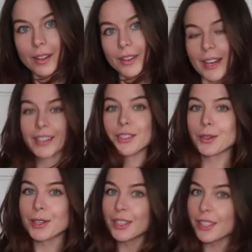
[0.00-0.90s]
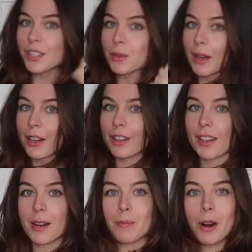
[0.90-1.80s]
Okay, so here's a sweater
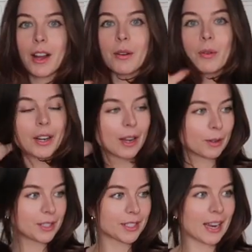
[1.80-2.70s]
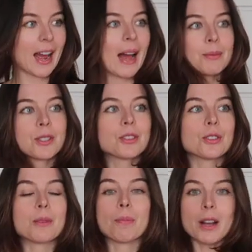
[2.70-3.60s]
that I bought when I was
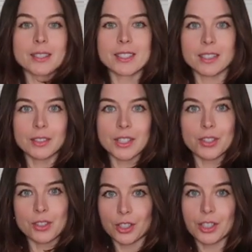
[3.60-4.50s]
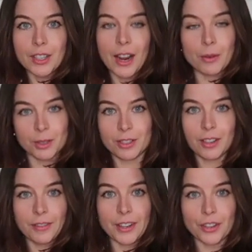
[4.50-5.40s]
absolutely positively certain I was a
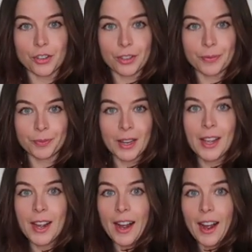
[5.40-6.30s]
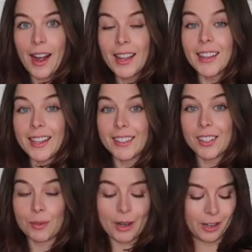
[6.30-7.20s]
soft natural. I like
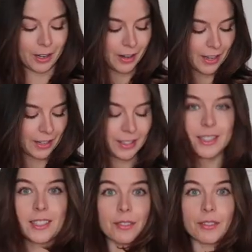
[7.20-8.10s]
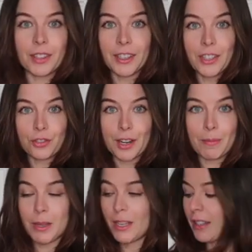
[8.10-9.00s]
this sweater. It's very
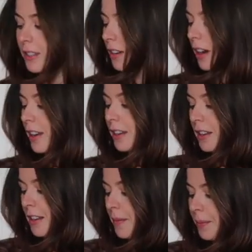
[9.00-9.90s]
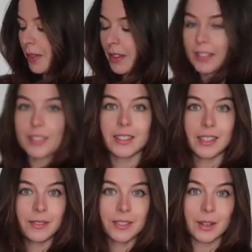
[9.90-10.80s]
drapey. It's got the
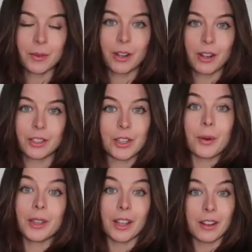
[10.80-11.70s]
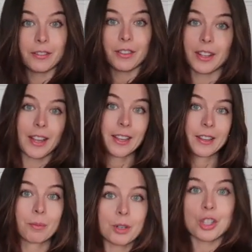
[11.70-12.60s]
sleeves that we all know and love
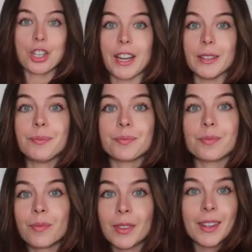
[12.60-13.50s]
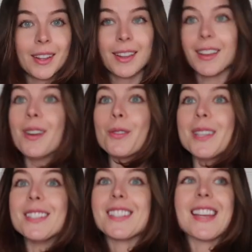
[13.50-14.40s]
and appreciate. That
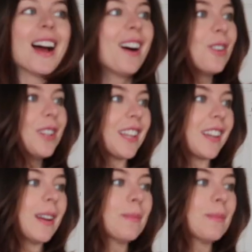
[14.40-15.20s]
wind is howling.